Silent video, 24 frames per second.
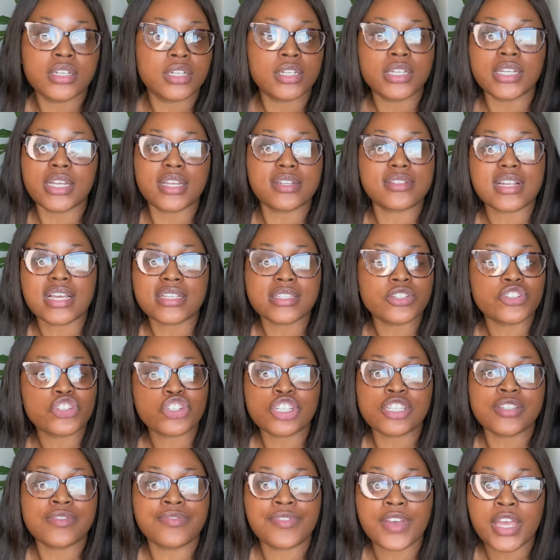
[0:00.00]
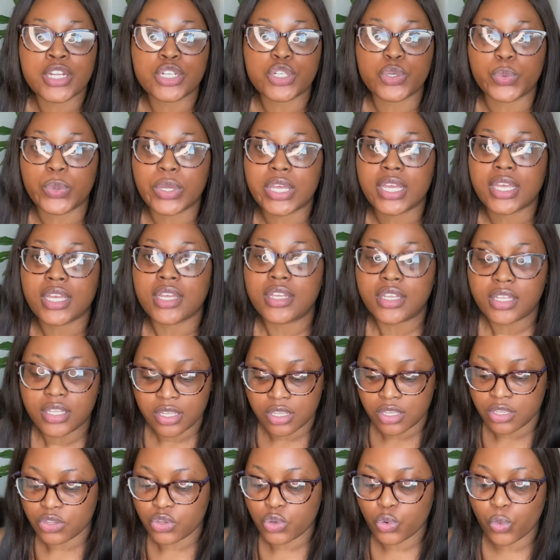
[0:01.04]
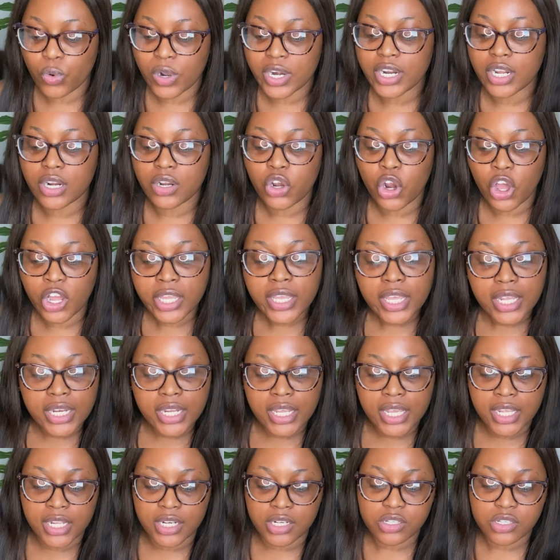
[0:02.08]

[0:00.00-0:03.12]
it doesn't just fade away. You want to lock it in.